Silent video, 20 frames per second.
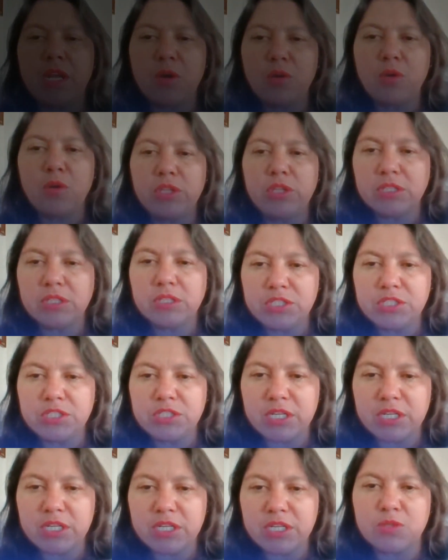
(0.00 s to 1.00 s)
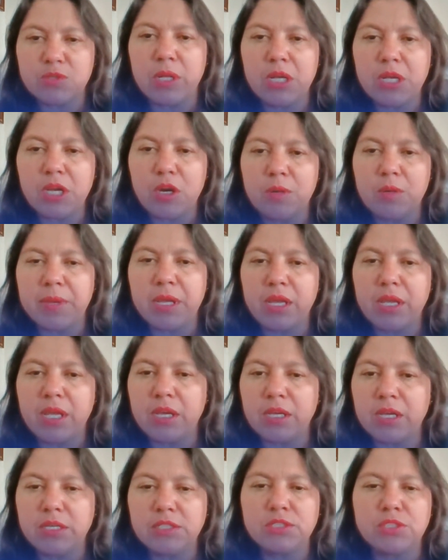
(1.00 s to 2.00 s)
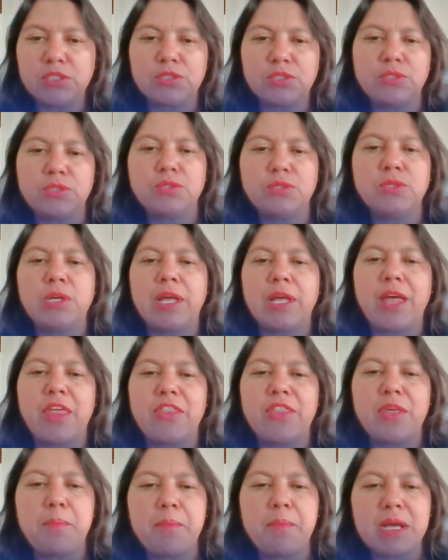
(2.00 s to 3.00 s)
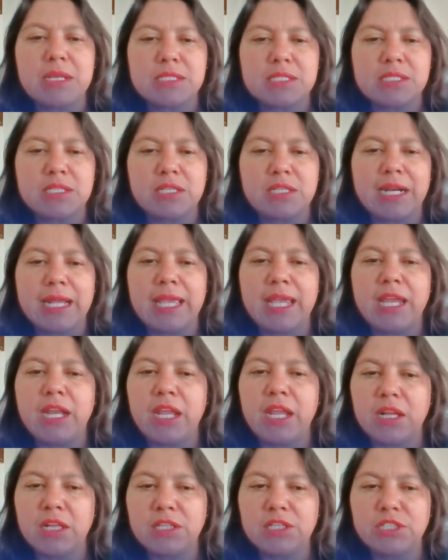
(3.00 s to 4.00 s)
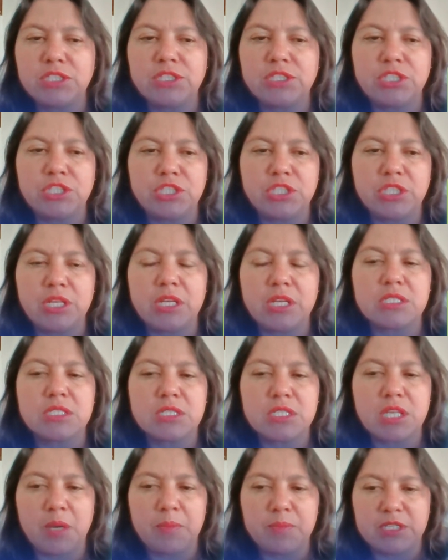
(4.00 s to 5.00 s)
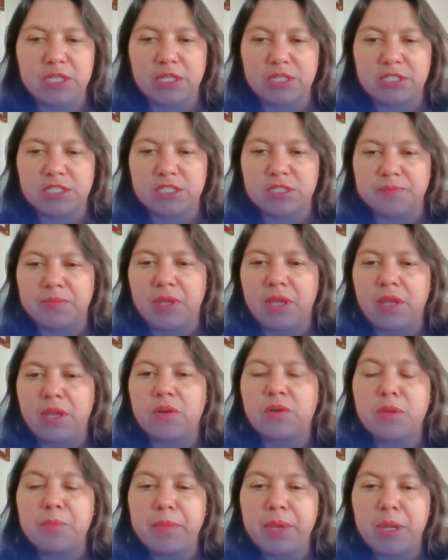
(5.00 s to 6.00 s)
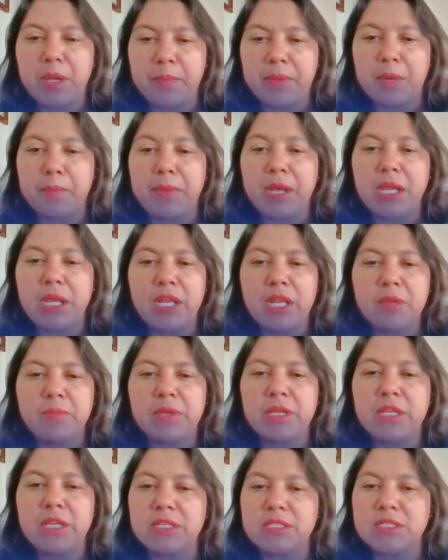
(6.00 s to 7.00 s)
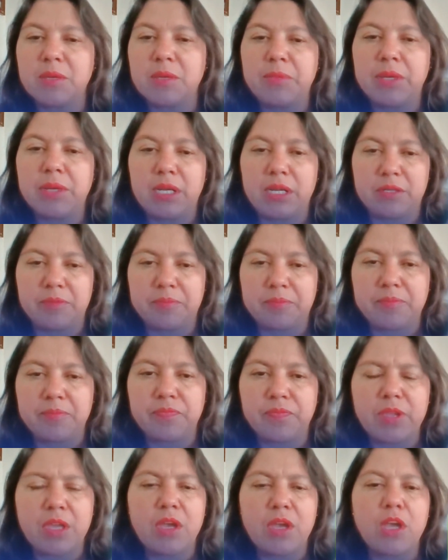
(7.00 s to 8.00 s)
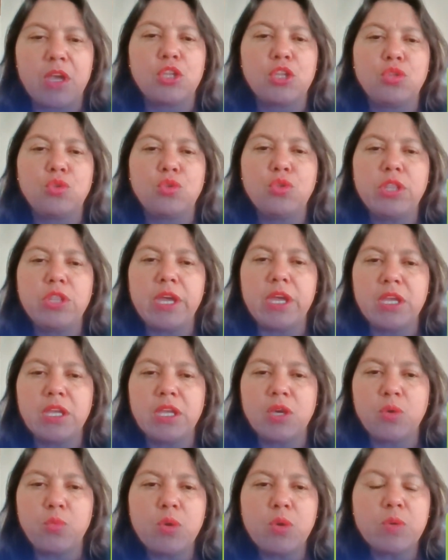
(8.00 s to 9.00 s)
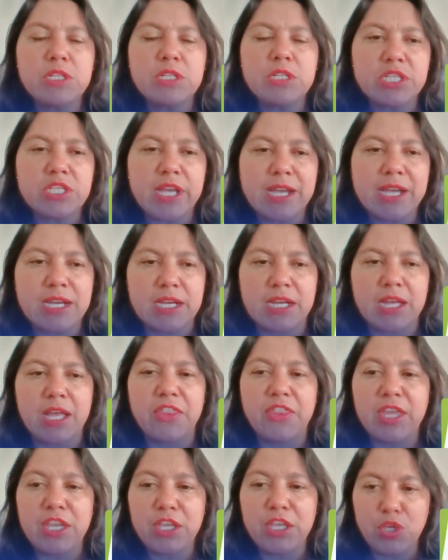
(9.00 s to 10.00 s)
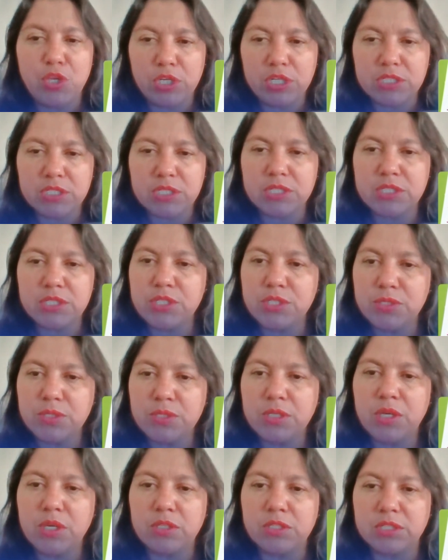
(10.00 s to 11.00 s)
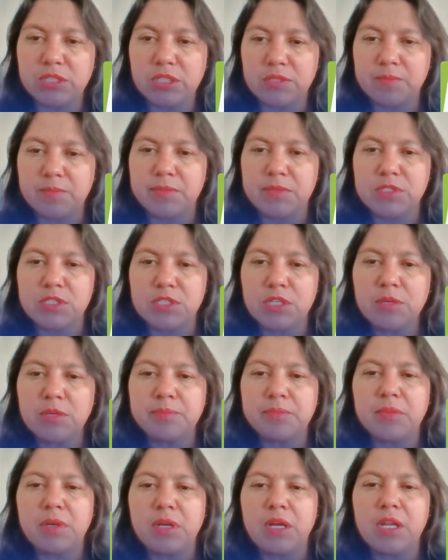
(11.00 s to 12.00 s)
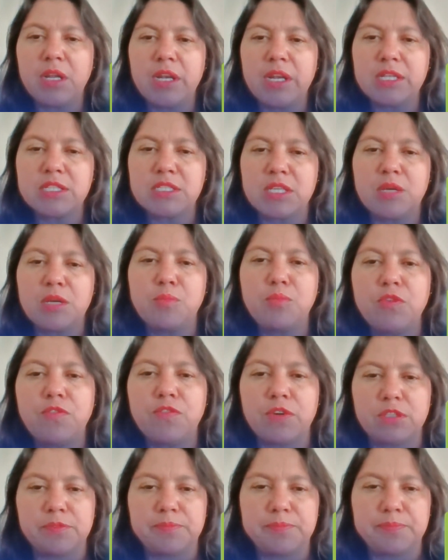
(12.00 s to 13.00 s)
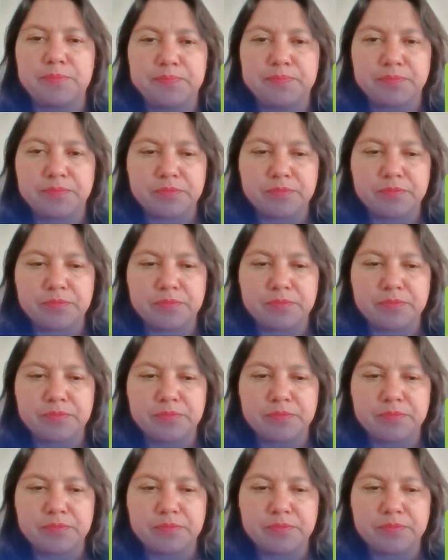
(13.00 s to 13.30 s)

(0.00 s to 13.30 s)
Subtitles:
Hello, dear teachers. Welcome again to the Master in English Teaching subject. Remember, my name is Belen. Today, we will check the Unit 2 content. So, let's move on.